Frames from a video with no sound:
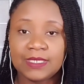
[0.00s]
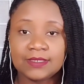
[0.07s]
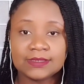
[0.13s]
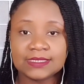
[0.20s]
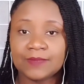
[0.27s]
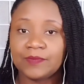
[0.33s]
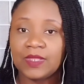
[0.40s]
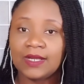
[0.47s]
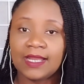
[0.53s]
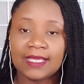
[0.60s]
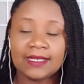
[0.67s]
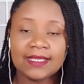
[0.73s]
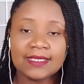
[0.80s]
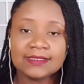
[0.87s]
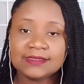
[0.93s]
something
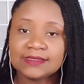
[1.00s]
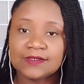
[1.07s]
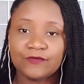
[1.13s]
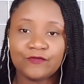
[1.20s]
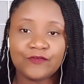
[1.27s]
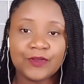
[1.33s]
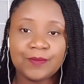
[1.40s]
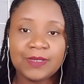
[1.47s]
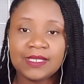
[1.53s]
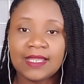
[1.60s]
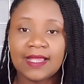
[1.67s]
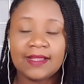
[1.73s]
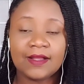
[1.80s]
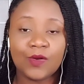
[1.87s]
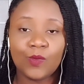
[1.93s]
like this, a freebie
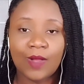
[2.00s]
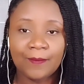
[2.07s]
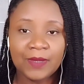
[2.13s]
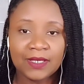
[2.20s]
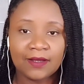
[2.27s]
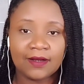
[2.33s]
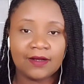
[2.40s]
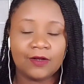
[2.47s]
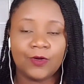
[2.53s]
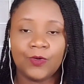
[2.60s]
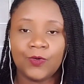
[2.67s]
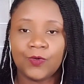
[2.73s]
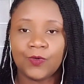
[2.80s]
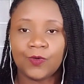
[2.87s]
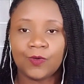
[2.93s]
like a webinar
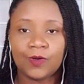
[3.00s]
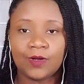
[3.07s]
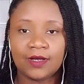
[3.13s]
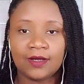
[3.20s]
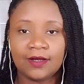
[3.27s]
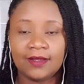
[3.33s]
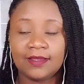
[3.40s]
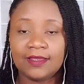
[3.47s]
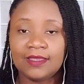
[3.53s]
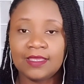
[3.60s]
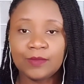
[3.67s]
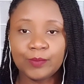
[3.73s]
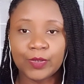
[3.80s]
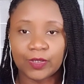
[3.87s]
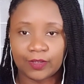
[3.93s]
or an
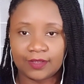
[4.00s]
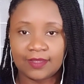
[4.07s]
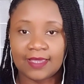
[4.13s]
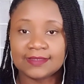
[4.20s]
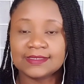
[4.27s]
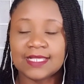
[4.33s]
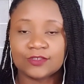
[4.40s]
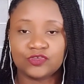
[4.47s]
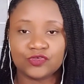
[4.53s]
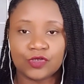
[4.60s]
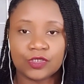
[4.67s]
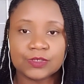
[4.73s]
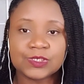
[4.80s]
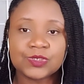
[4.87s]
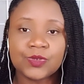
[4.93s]
ebook,
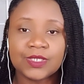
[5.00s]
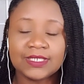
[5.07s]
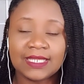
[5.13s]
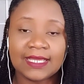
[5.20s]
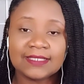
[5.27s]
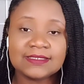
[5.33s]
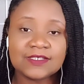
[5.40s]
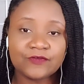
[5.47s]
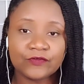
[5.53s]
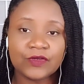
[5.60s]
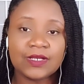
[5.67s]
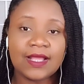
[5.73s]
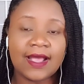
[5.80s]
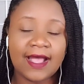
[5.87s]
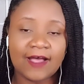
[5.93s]
etc. So there are
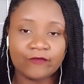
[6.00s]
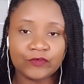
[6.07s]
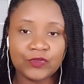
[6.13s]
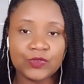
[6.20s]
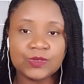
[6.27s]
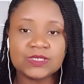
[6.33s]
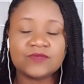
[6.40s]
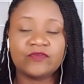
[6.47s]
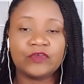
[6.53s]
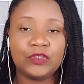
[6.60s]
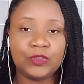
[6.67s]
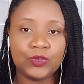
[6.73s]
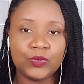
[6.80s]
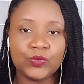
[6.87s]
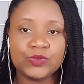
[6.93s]
different avenues for
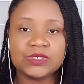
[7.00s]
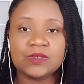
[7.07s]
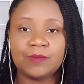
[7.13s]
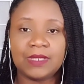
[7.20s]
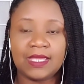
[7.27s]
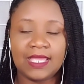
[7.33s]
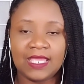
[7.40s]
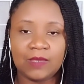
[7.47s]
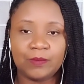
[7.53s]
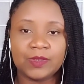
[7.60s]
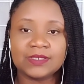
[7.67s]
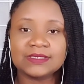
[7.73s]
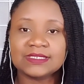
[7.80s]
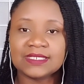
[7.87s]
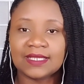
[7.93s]
you to be
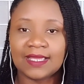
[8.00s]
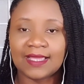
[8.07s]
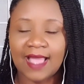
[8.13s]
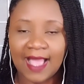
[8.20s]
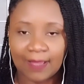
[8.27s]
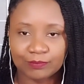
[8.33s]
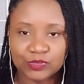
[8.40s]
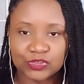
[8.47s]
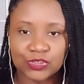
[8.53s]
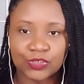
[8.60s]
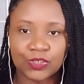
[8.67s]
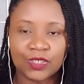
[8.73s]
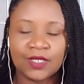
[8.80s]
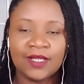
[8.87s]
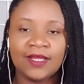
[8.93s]
able to
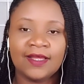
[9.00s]
capture